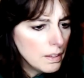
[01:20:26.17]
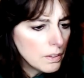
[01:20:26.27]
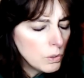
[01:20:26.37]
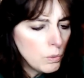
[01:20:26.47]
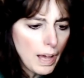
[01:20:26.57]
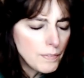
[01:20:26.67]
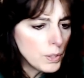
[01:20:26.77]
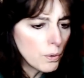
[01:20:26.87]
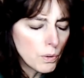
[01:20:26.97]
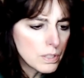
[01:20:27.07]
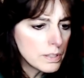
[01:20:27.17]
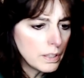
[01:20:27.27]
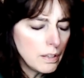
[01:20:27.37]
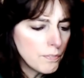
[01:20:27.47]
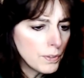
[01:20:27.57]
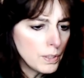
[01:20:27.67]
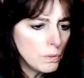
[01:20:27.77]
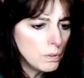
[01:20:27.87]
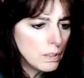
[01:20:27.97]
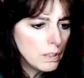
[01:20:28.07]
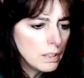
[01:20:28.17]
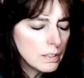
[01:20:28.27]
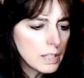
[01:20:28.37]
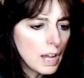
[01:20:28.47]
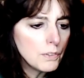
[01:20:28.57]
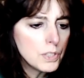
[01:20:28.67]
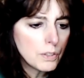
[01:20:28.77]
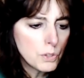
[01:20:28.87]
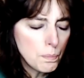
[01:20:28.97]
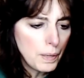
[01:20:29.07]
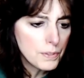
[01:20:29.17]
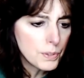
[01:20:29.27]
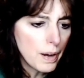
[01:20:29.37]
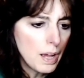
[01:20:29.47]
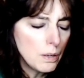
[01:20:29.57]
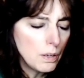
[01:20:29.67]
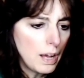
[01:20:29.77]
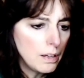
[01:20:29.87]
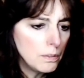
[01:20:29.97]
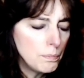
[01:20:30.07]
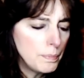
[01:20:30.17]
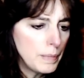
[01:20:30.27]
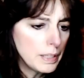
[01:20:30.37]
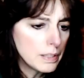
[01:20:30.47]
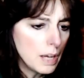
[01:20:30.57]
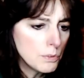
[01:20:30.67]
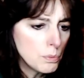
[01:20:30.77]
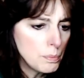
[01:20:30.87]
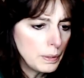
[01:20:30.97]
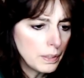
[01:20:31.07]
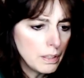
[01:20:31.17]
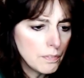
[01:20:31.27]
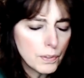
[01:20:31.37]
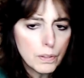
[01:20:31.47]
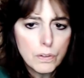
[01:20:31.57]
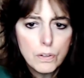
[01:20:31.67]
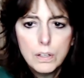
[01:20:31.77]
You haven't heard us looking for you? Tell Jigsaw Puzzler how many times we've been looking for her.